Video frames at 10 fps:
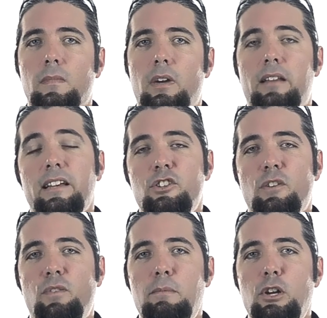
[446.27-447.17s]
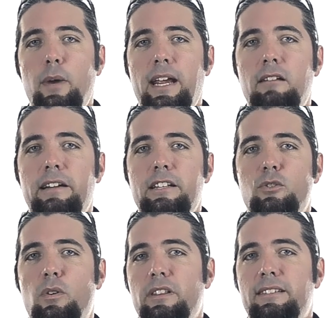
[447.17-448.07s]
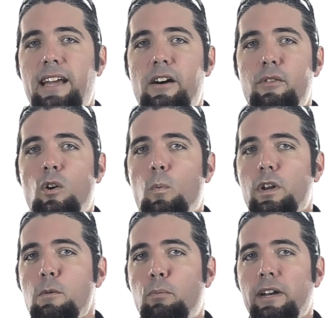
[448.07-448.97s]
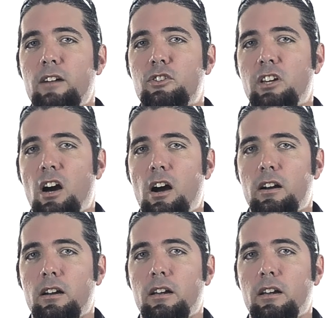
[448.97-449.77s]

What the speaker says: Unless you're from New England or the South, when you pronounce car,